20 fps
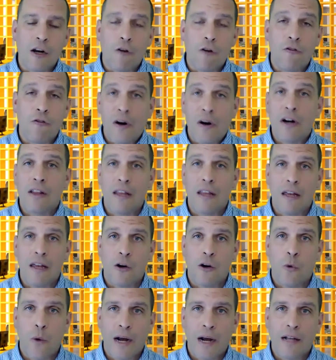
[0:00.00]
fairly
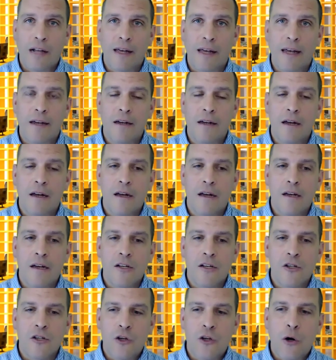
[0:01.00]
quickly.
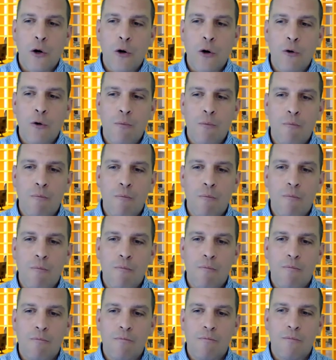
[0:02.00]
So
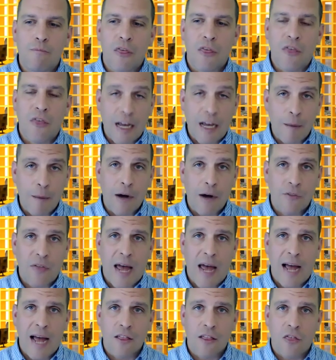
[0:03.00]
think about
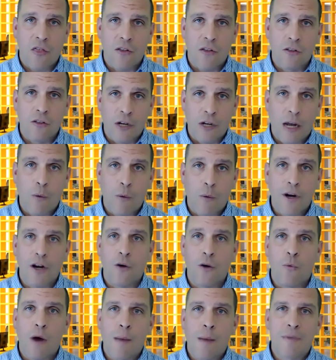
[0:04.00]
that. Look at what
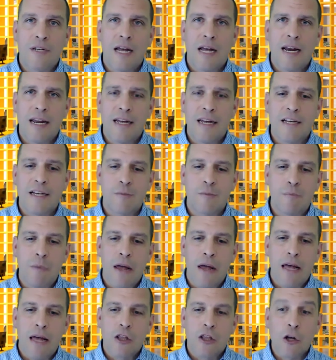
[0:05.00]
your website is.
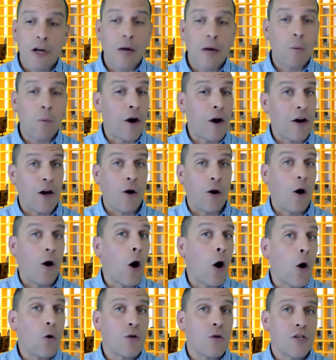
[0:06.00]
Look at where you're
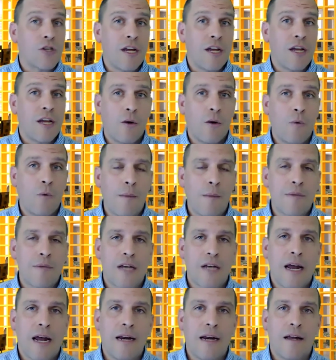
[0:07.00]
hosting your
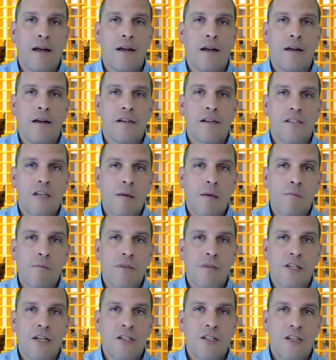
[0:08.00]
website. Some
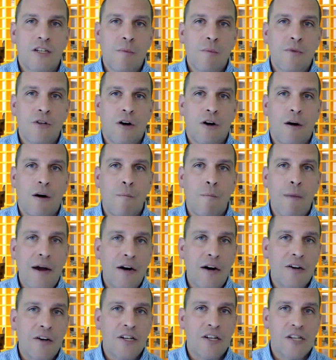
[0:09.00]
systems are
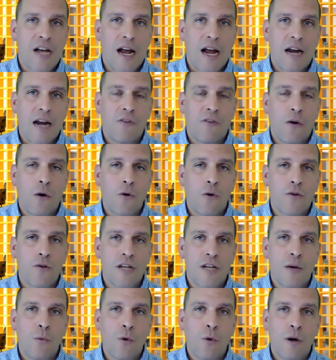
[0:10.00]
better designed for
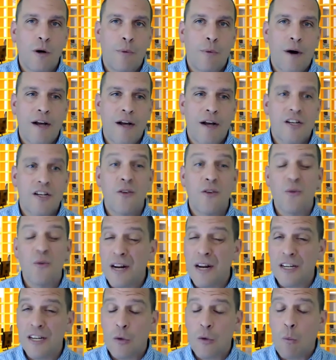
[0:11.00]
hosting WordPress. And the
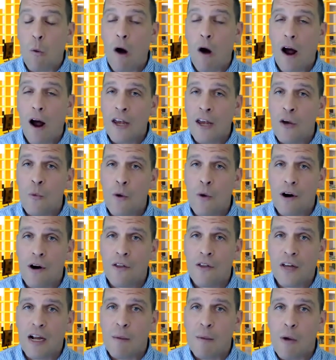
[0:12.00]
reason why you want to
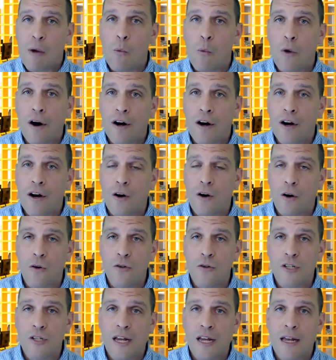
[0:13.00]
think about where you're
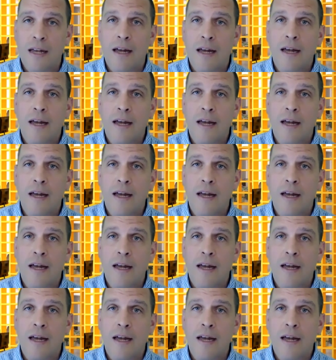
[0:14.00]
hosting